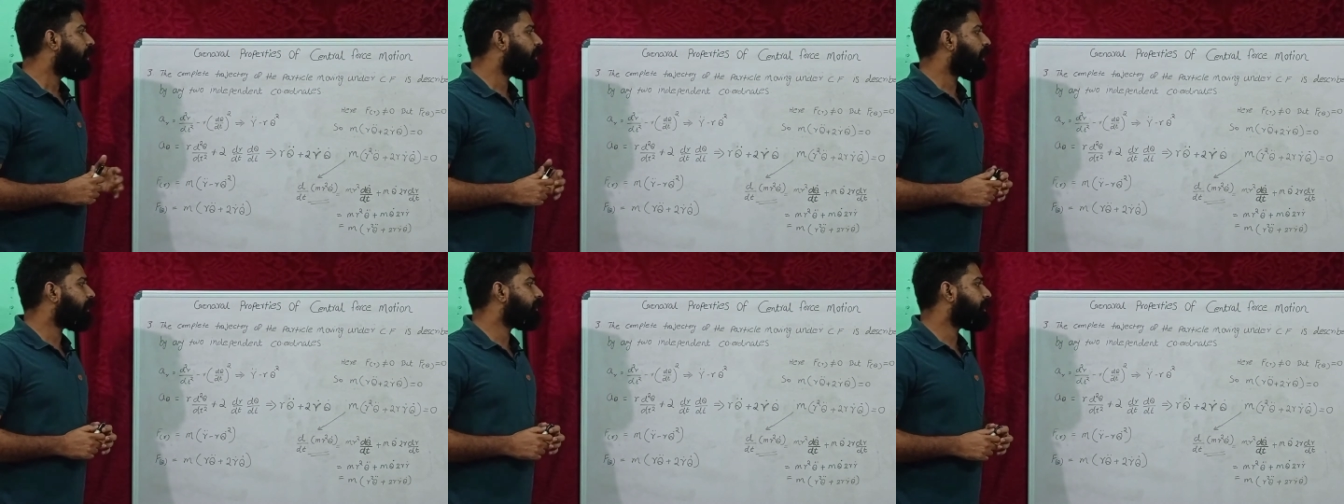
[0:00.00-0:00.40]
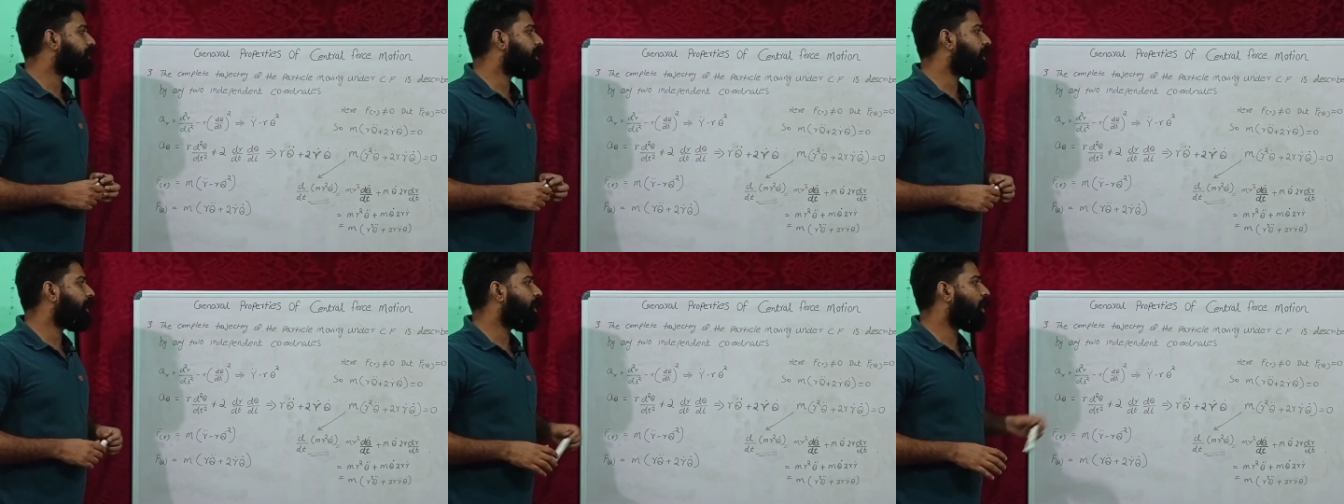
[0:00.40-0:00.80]

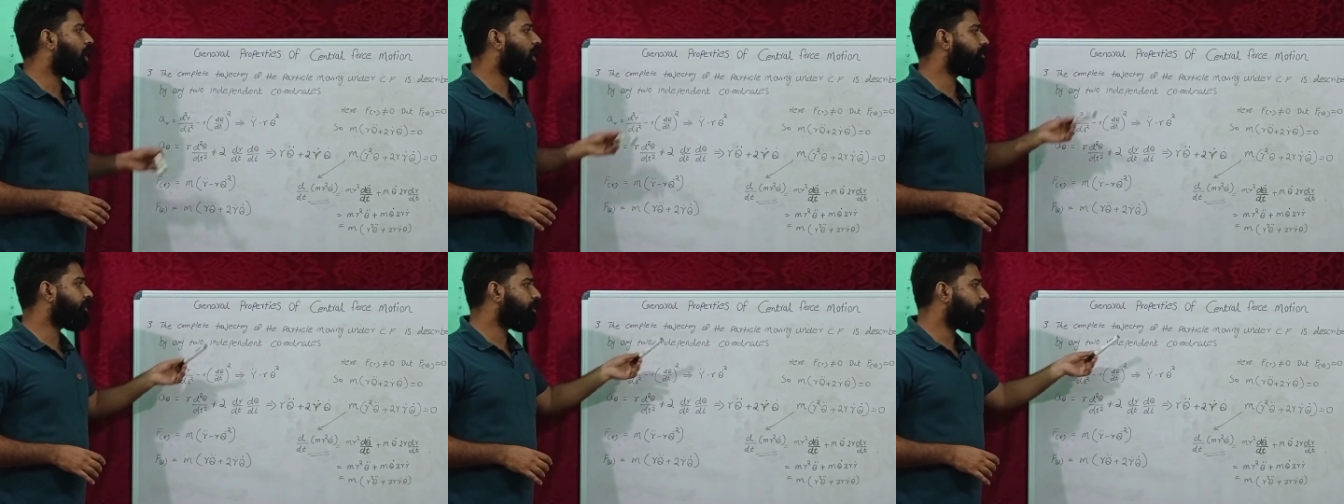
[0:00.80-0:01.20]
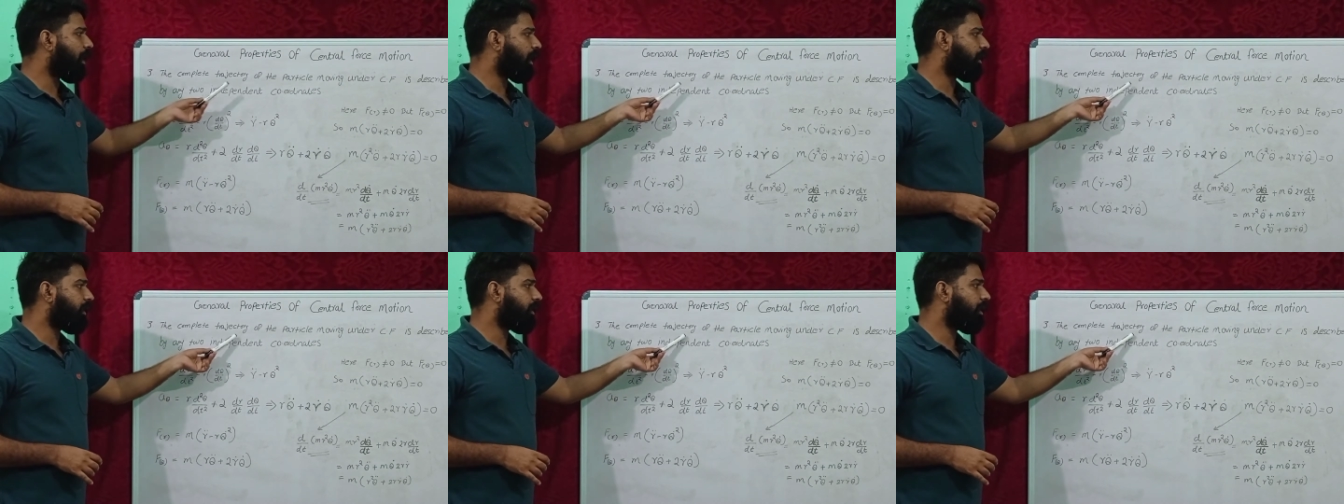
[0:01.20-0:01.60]
trajectory of the
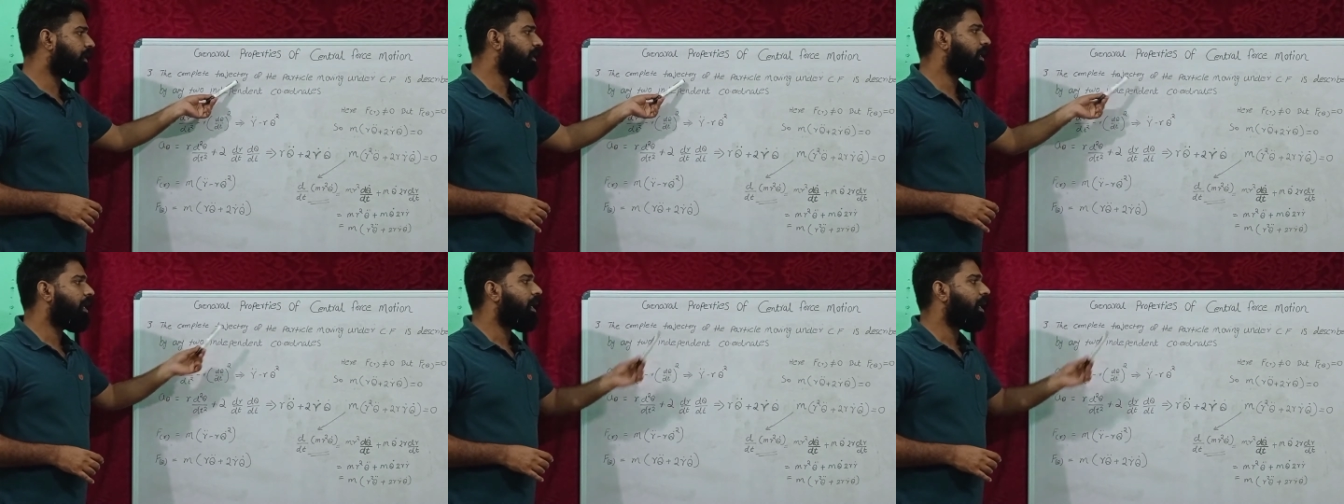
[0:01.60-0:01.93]
particle